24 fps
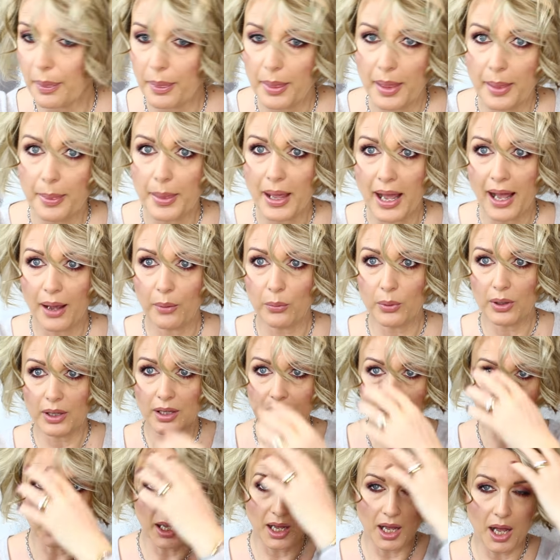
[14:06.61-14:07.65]
then I
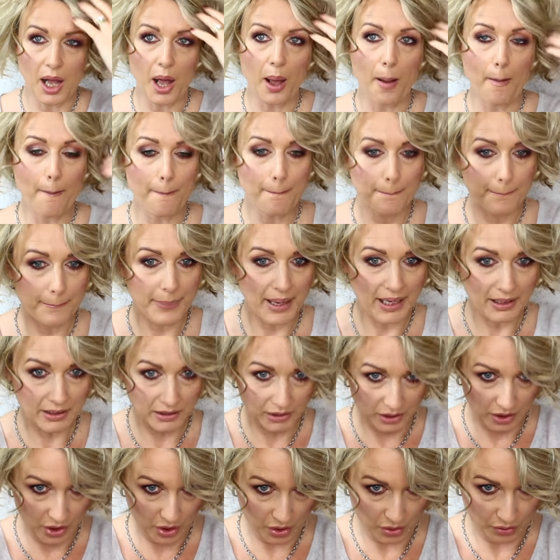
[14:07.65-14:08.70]
will
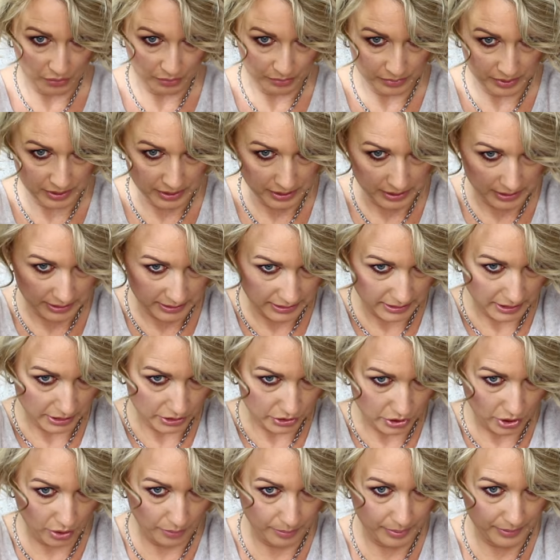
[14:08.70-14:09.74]
back comb the
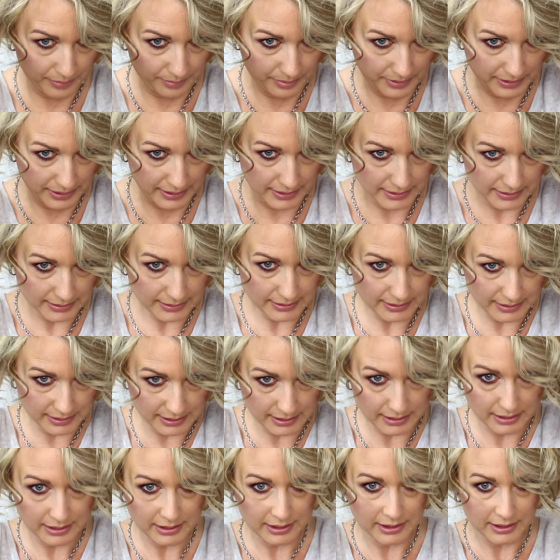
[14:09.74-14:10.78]
top a bit
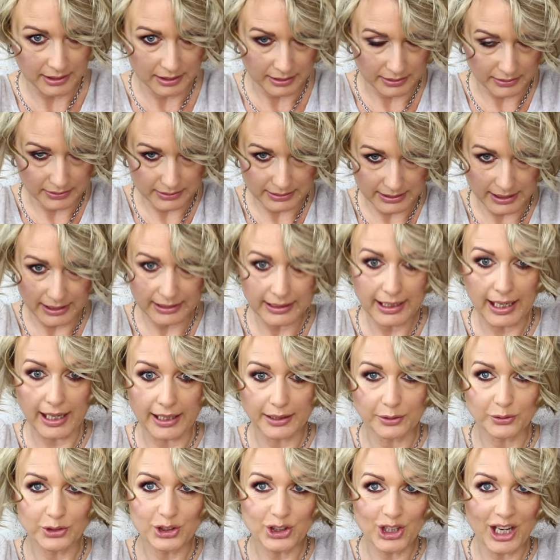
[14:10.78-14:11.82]
because
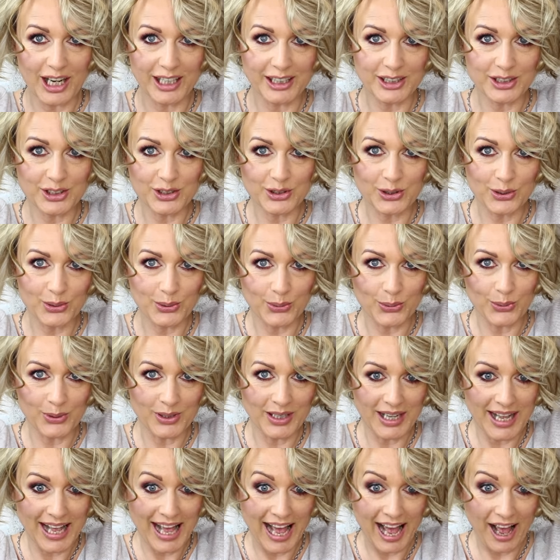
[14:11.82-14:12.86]
again trying to
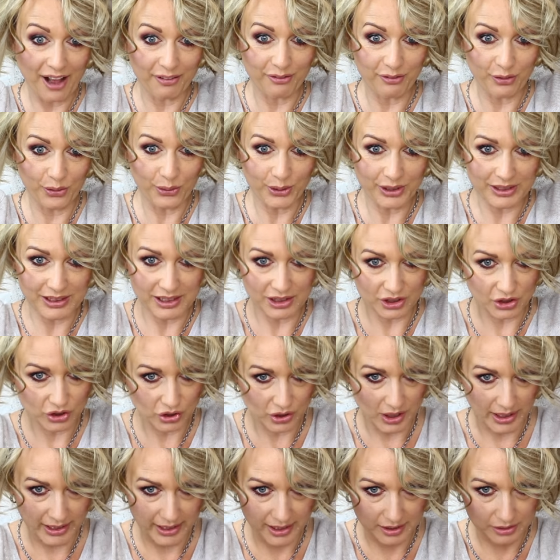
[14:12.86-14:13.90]
avoid the
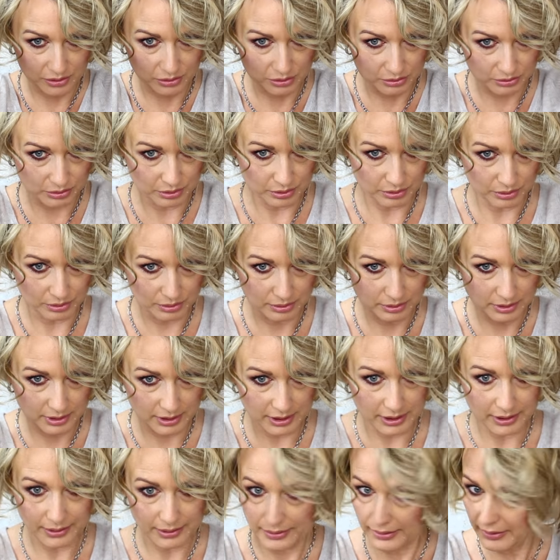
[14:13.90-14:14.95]
triangle look